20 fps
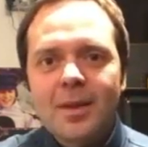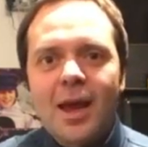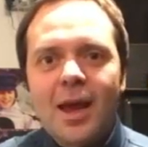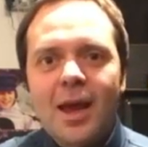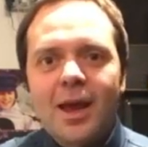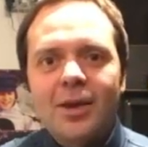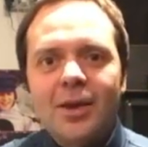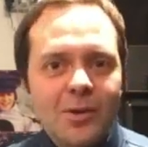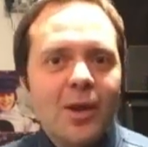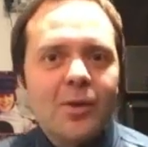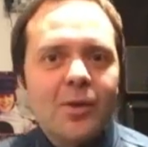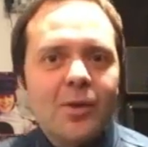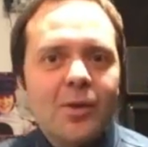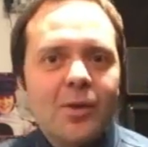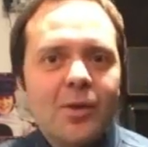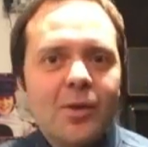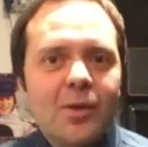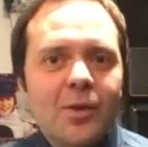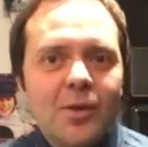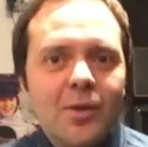So they're the
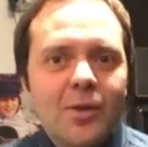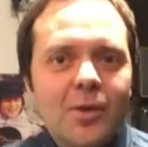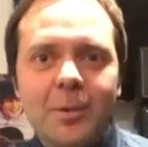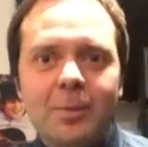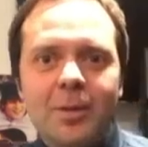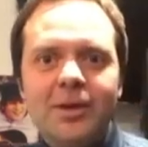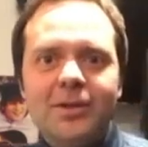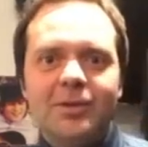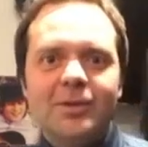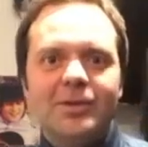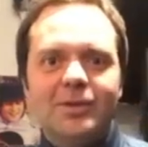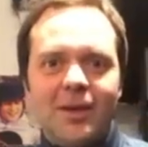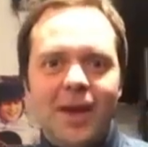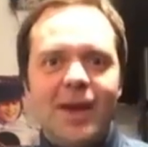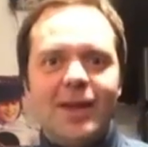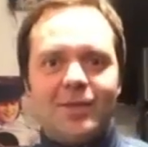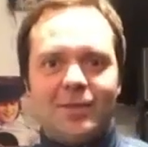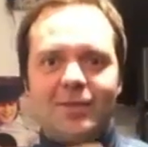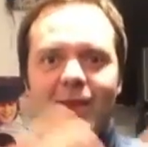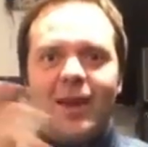popular pieces
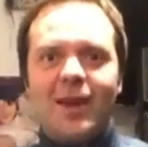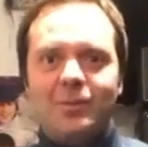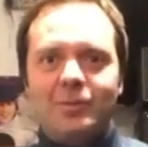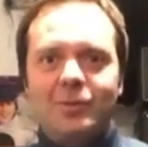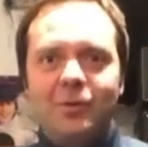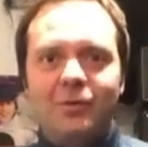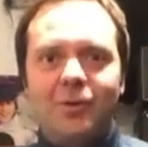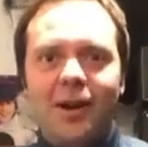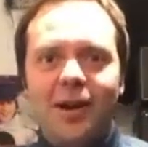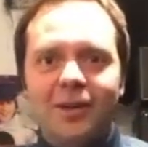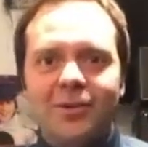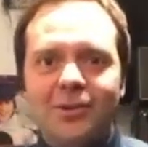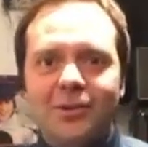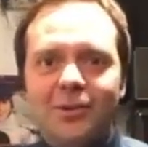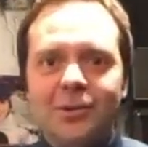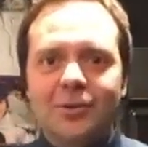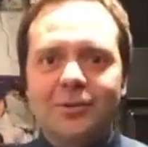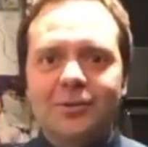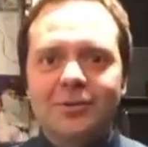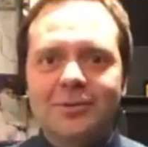in terms of
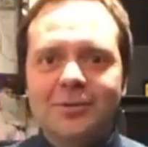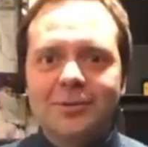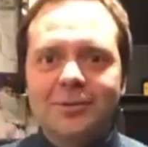classical